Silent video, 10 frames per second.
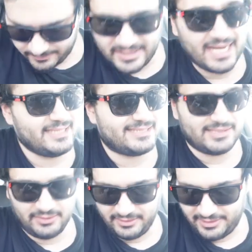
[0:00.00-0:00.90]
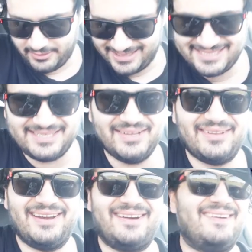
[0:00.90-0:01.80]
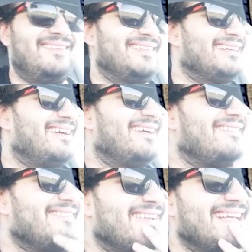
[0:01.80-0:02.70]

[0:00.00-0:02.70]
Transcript: Yeah, he's still there. He's still there. Oh my God.